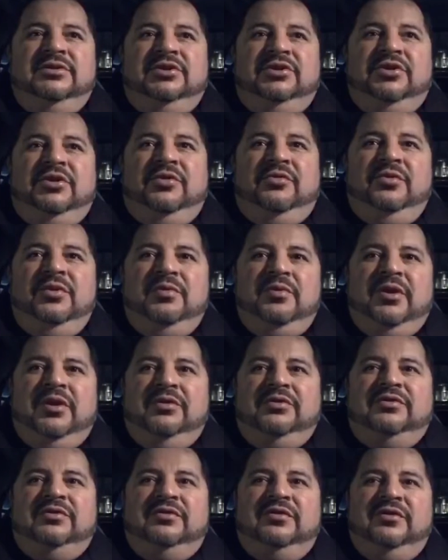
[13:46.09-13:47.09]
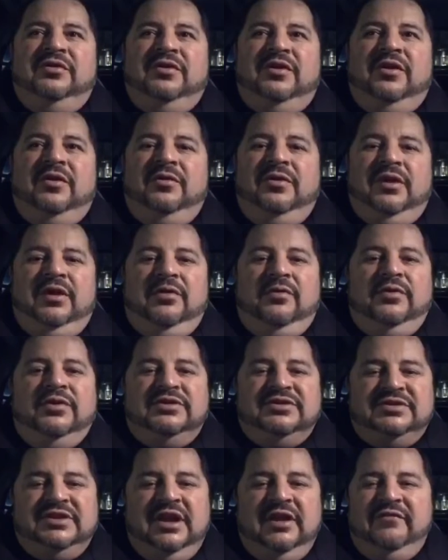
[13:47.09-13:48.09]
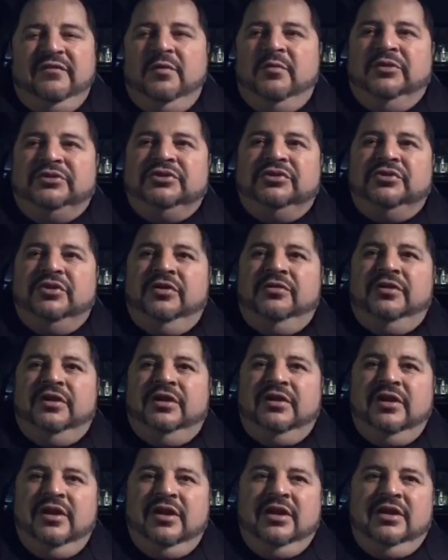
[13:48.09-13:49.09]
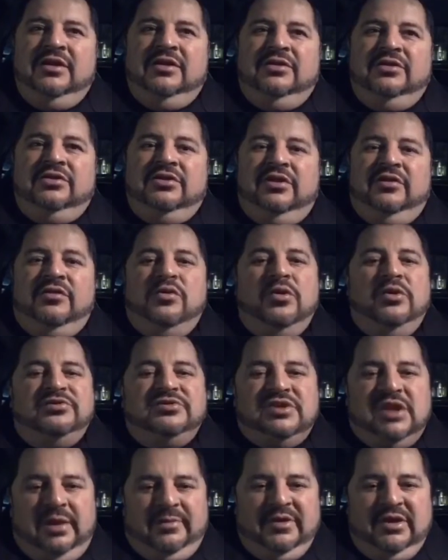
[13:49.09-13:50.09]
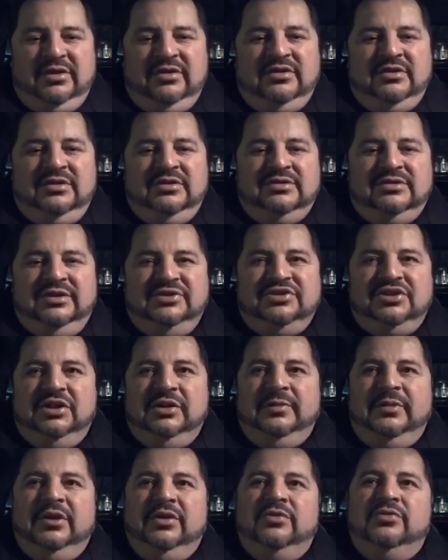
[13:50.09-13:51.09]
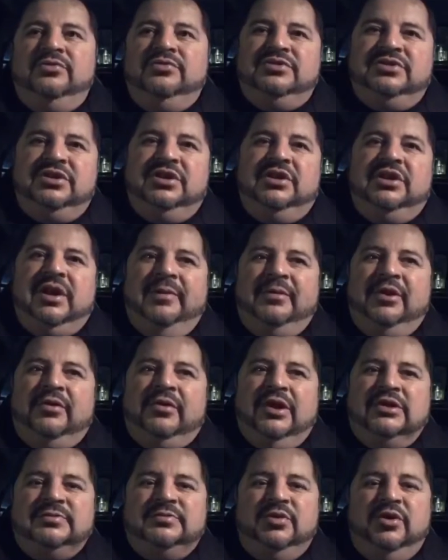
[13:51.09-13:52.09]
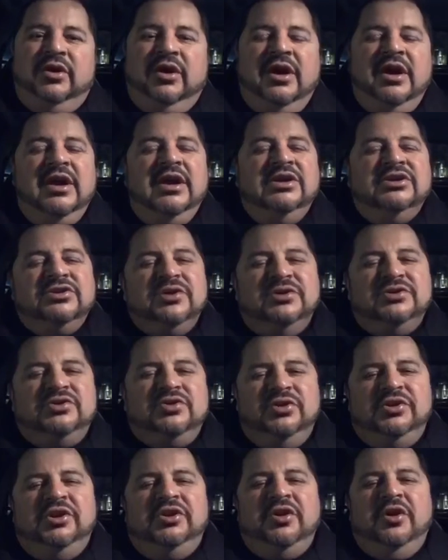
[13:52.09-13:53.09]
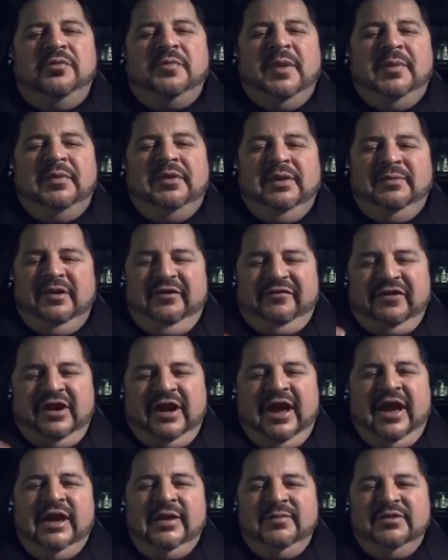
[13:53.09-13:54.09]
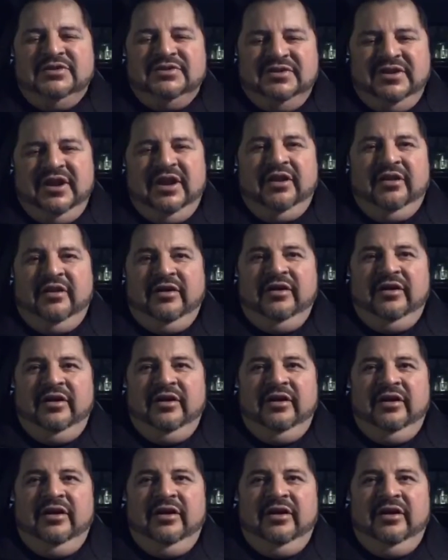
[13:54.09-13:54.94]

We want to know that we're safe. We want to know that who's coming is legitimate, who's coming across the border. So it's good to know that people like my friend Adam is there